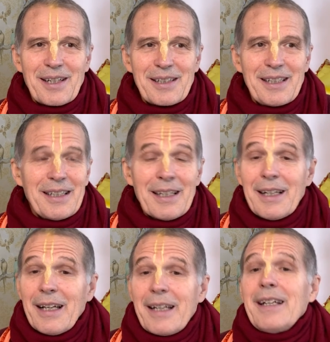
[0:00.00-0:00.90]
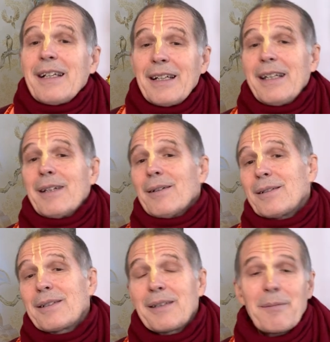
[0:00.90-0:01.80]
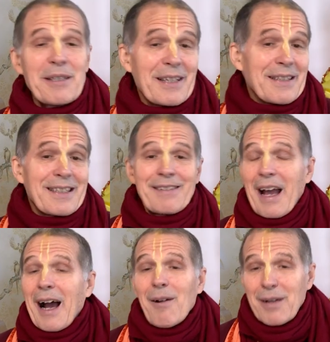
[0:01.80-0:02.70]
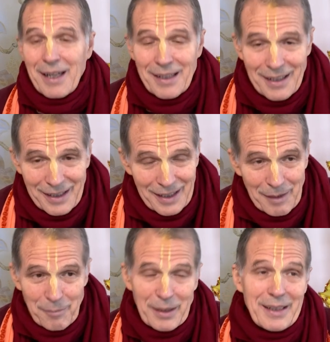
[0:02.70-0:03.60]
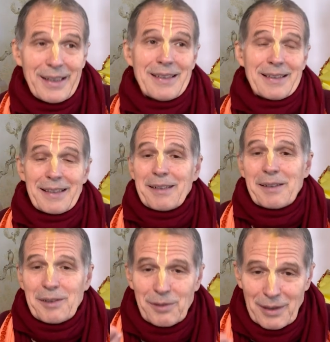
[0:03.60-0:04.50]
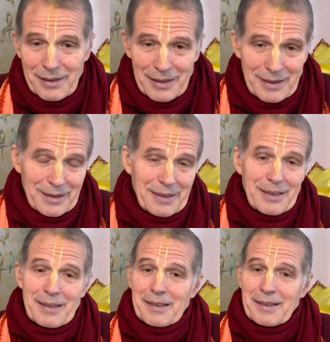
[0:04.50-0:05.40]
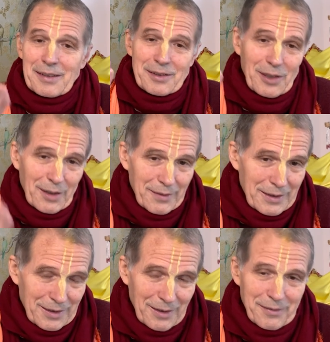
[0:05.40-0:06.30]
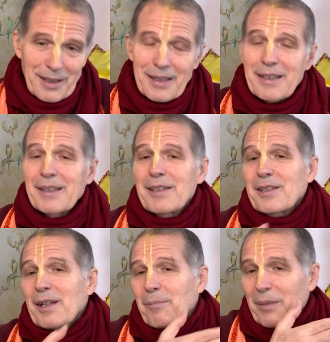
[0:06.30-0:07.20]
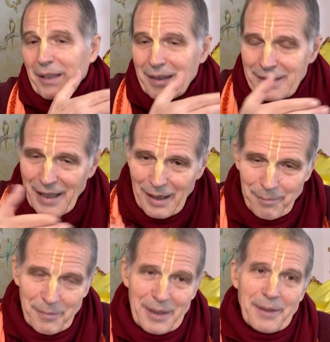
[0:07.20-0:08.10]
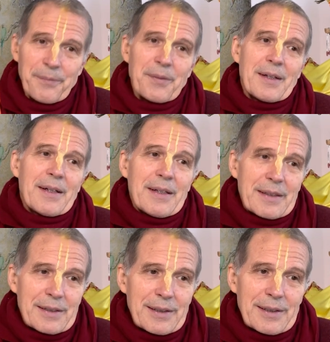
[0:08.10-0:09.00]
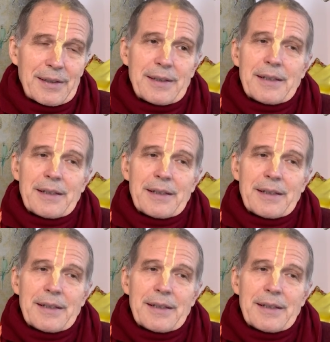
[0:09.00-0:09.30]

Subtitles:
And he goes to them and says, how can, please, you are the servants of Radha and Krishna, please help me to